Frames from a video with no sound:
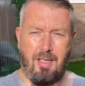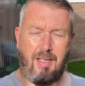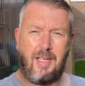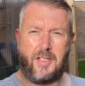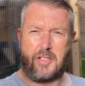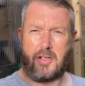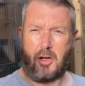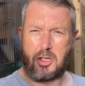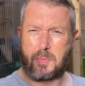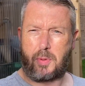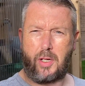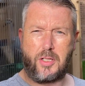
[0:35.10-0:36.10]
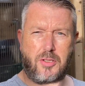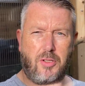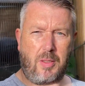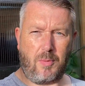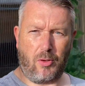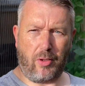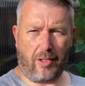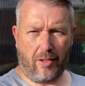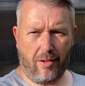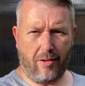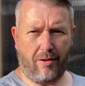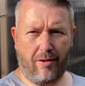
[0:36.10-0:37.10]
It's a nice bright sunny morning
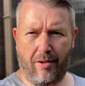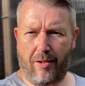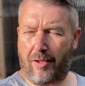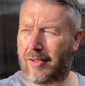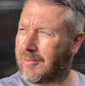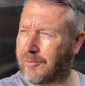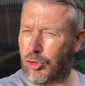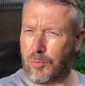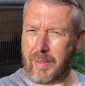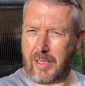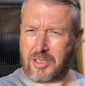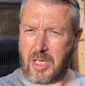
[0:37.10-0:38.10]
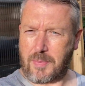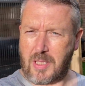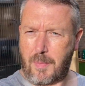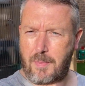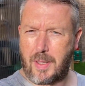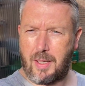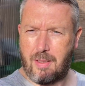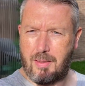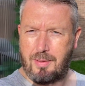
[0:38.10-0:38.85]
for mid-September,